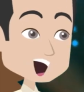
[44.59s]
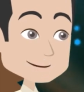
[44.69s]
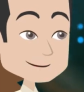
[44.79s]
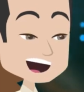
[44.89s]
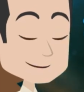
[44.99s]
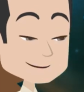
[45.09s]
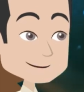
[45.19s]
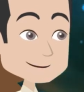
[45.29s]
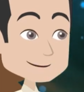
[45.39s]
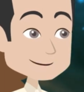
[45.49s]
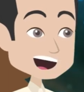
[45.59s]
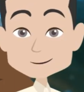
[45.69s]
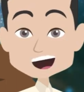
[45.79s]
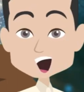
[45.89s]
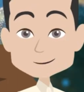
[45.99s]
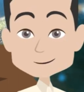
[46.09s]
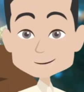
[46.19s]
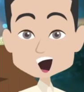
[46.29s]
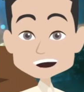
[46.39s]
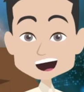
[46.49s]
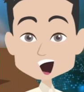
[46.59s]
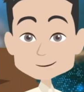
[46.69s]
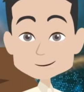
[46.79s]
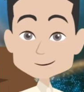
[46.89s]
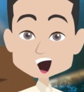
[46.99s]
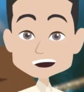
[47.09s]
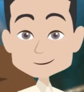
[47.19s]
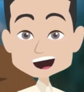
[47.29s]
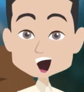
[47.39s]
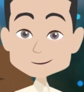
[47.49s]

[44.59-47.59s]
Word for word: I'm Nick, and welcome to Firthy's